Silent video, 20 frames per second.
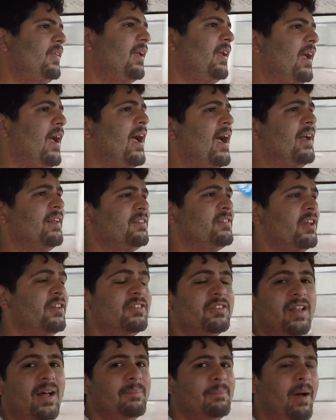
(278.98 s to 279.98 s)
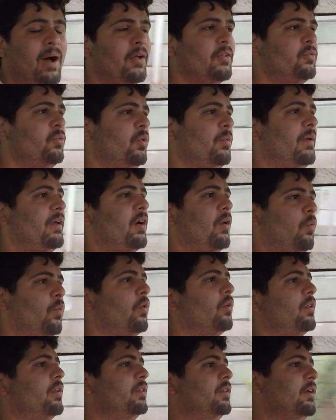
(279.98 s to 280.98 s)
and changing that mount will make a
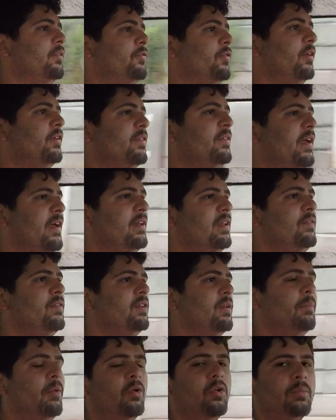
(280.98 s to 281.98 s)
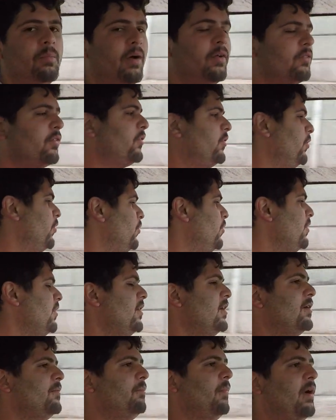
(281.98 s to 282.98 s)
world of difference. And even the motor mounts too
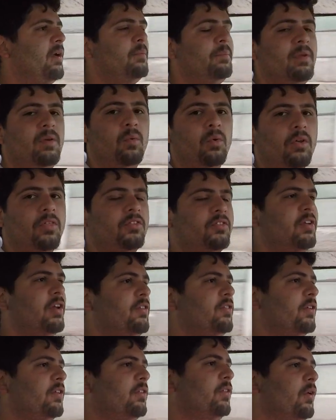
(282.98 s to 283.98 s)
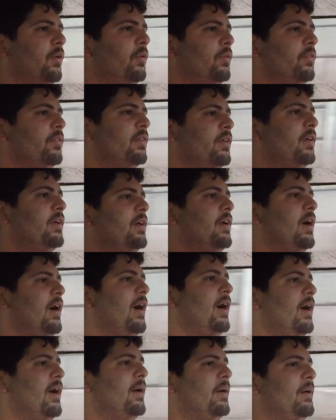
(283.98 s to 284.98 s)
might be worth changing those,
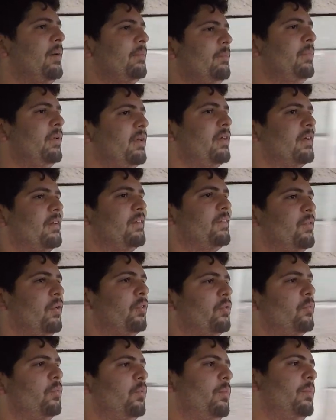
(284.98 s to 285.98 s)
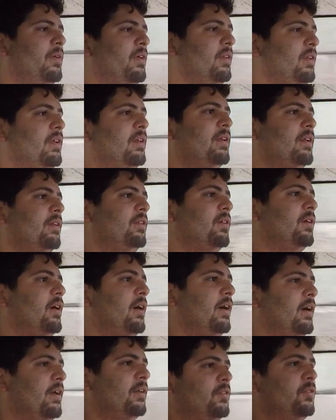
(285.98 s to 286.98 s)
because those will be needed
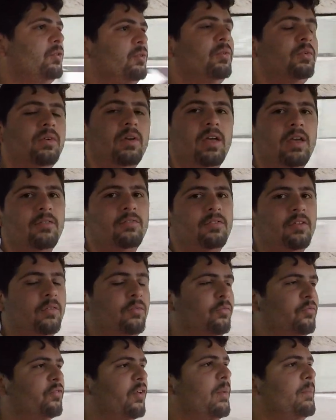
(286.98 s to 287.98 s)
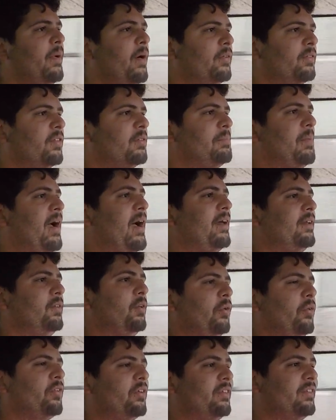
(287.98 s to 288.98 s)
too. If the front mount is bad,
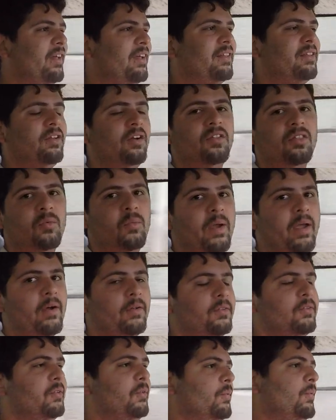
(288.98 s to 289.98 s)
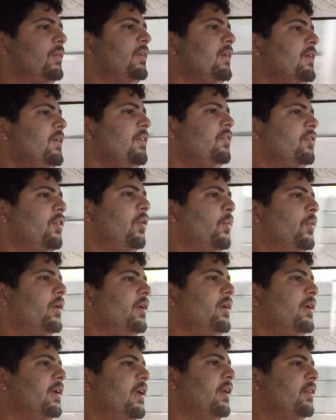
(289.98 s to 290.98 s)
those are likely on the way out too. So we're
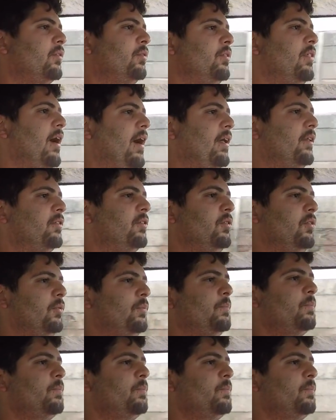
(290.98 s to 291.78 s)
gonna get to that too.